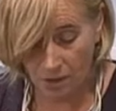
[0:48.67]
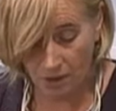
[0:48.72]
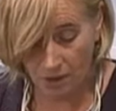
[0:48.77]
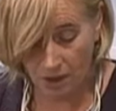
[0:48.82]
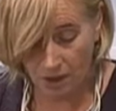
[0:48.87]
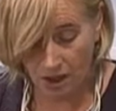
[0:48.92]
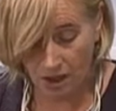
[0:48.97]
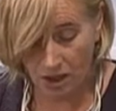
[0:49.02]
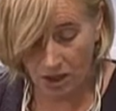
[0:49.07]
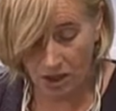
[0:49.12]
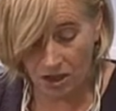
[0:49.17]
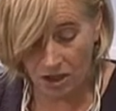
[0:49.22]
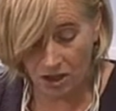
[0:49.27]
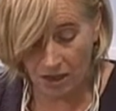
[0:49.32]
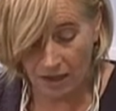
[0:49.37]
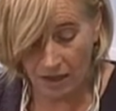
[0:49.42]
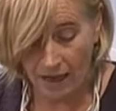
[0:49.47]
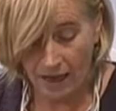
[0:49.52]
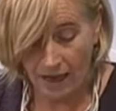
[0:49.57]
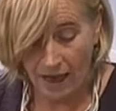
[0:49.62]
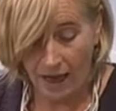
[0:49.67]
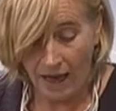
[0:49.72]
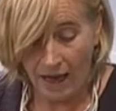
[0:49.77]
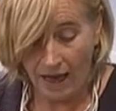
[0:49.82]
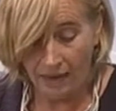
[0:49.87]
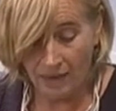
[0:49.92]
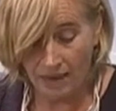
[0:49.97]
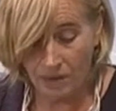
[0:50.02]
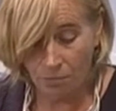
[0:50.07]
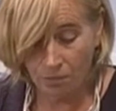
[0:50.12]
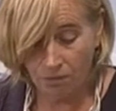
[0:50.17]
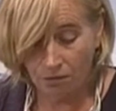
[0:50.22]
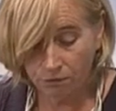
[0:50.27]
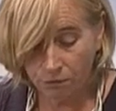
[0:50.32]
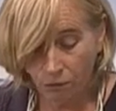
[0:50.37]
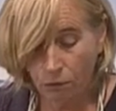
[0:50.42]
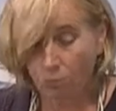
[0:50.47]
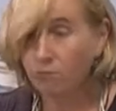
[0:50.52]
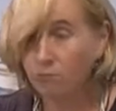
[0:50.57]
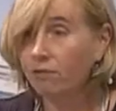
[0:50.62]
to education. This was
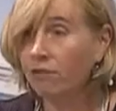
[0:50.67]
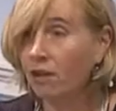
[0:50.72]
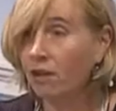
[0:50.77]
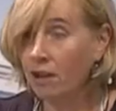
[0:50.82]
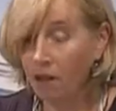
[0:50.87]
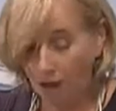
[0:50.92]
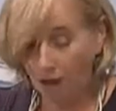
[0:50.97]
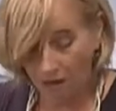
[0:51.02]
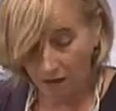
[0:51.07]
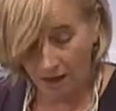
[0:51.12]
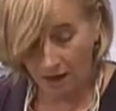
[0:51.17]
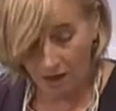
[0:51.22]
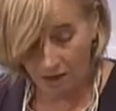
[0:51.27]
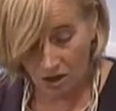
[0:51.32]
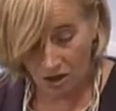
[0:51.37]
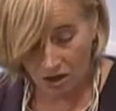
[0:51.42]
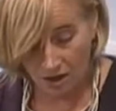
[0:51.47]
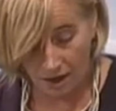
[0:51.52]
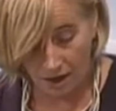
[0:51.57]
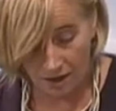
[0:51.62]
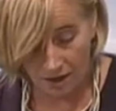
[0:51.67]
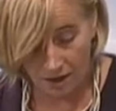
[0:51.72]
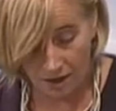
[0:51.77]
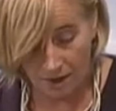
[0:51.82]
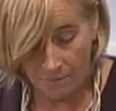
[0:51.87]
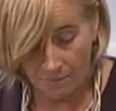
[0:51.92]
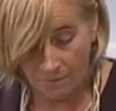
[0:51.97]
fought for long and hard.